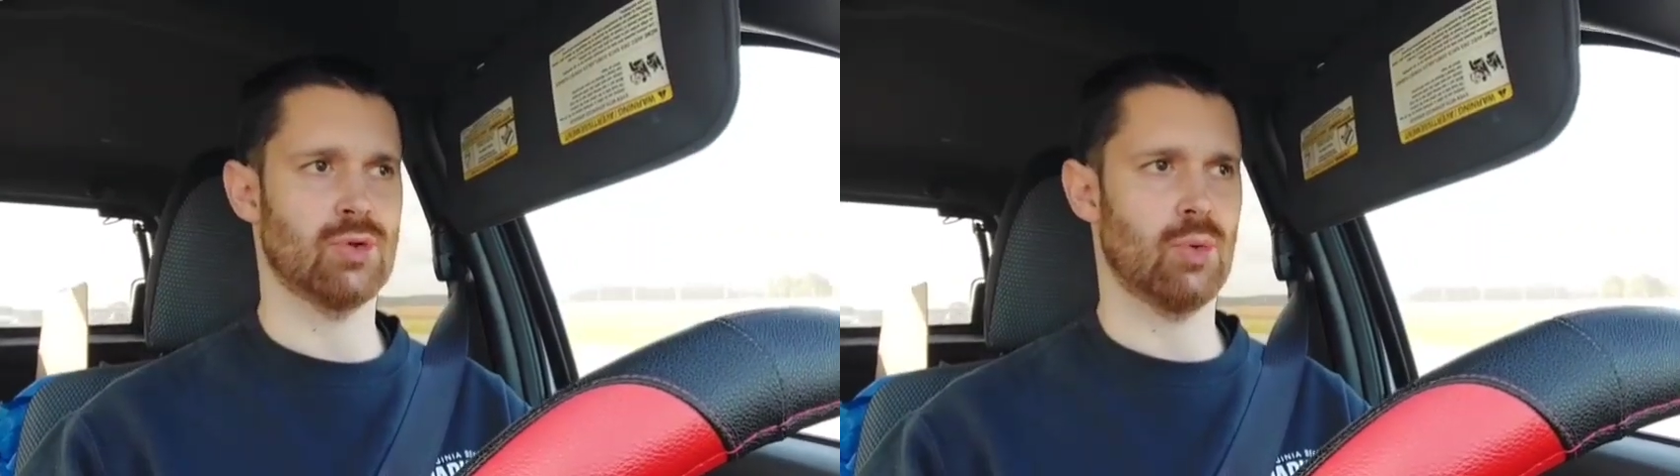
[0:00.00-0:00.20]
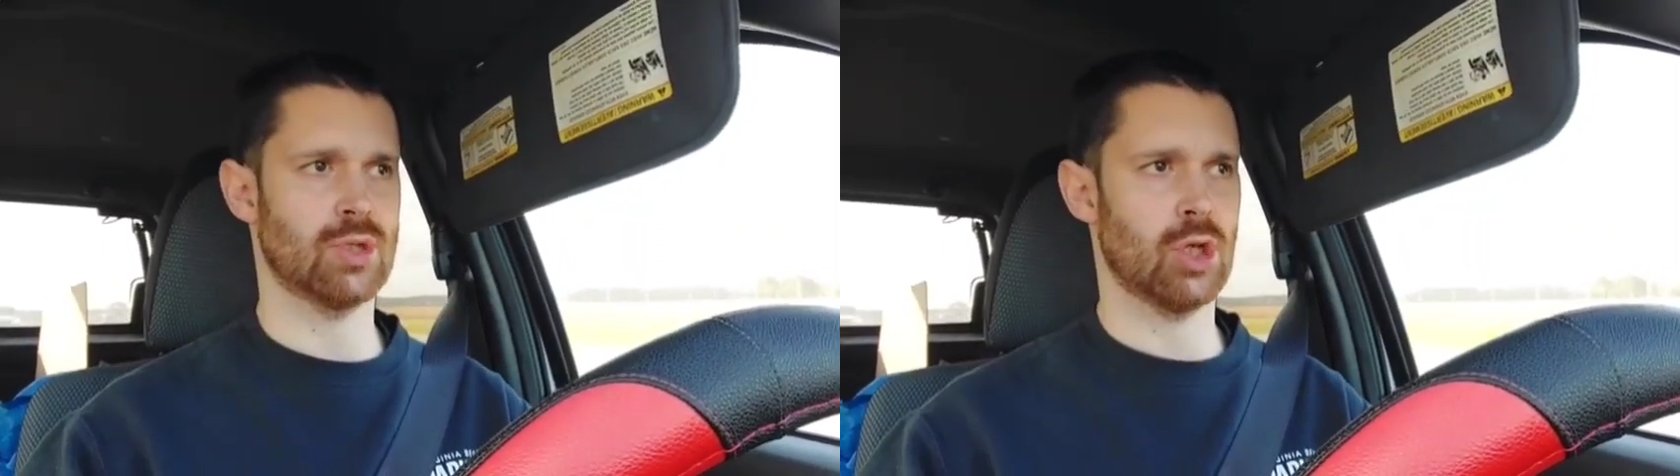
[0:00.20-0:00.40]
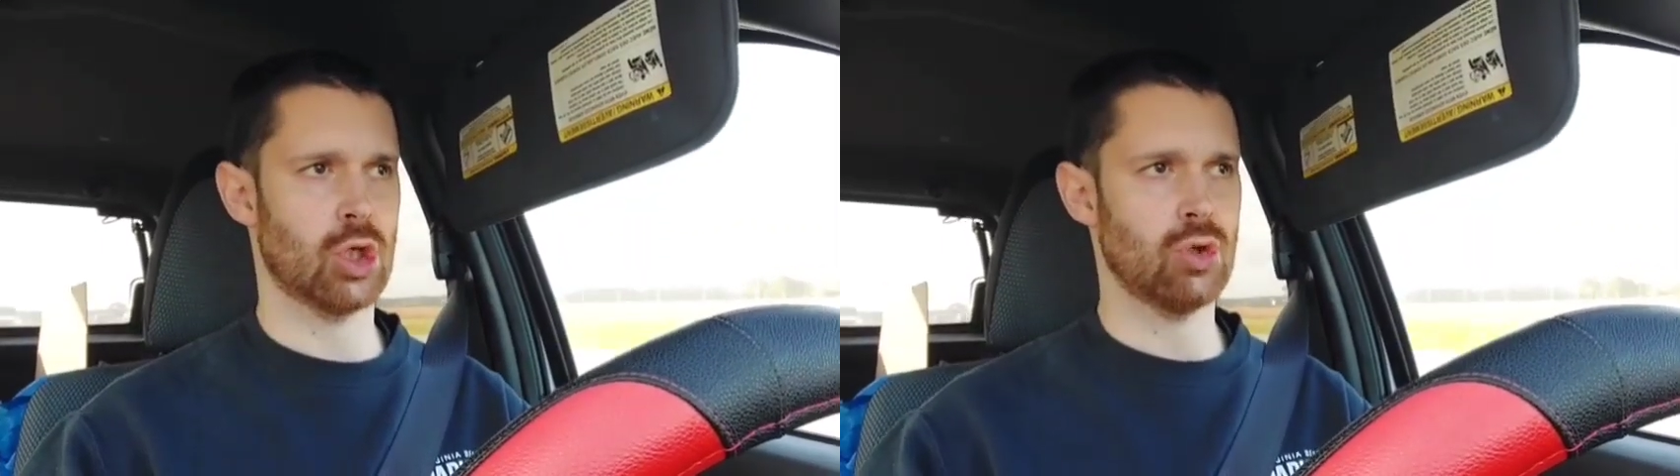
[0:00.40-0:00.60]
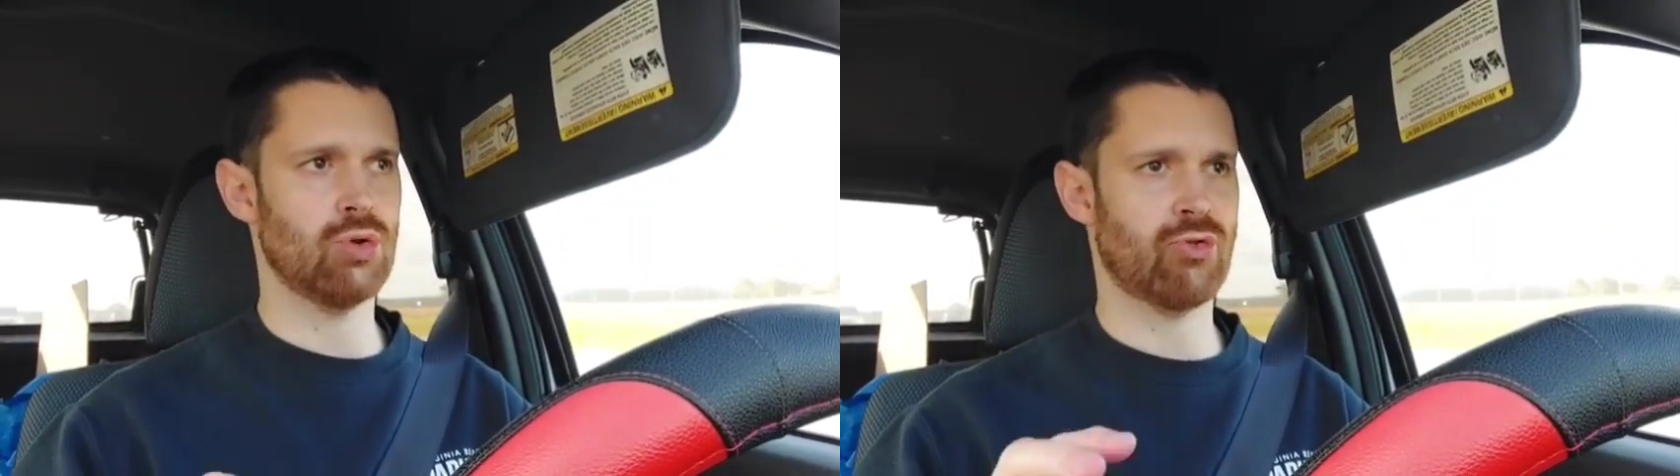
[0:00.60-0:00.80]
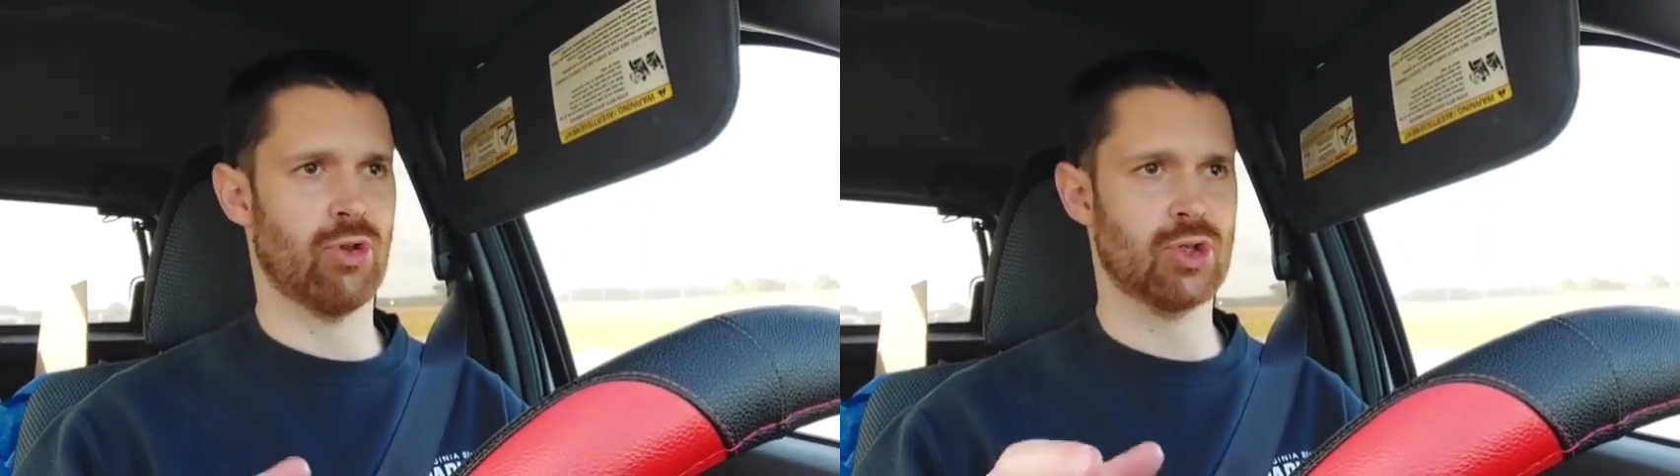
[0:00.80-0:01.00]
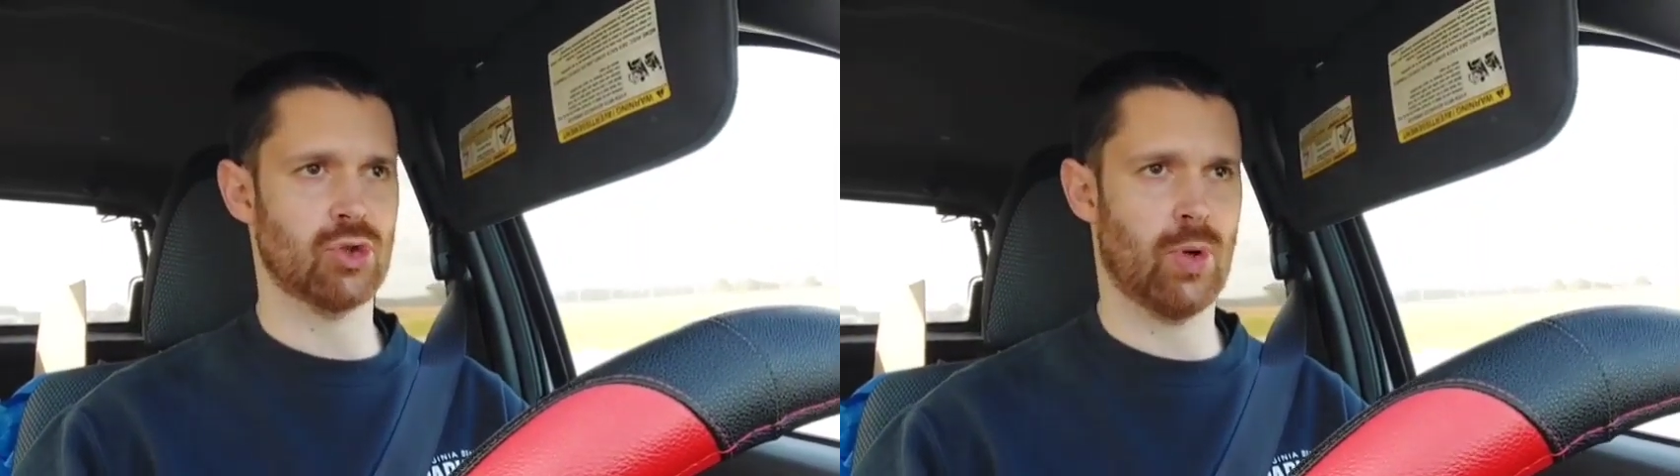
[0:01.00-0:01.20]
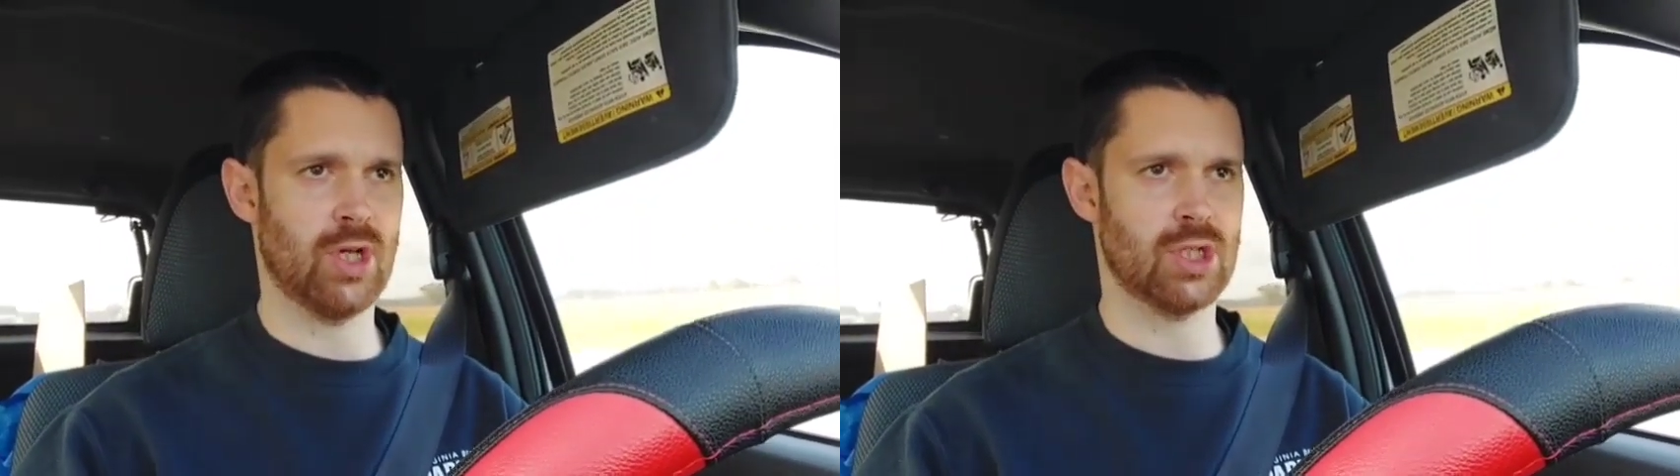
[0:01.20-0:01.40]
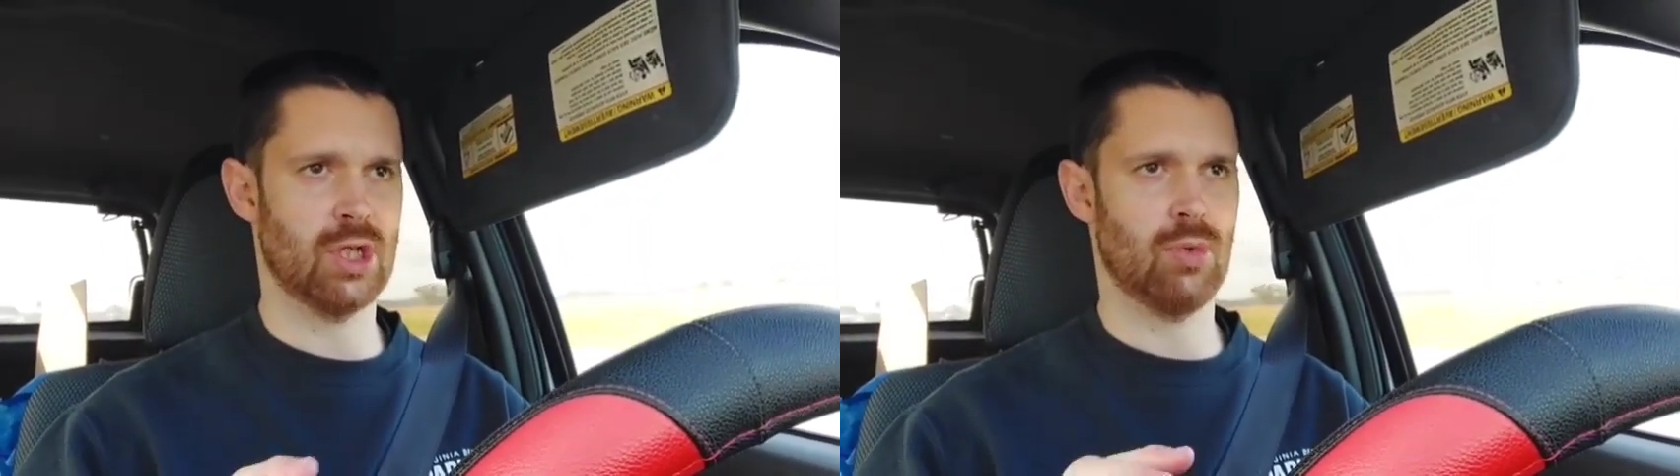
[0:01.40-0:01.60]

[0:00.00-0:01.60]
so it wasn't a huge fluctuation.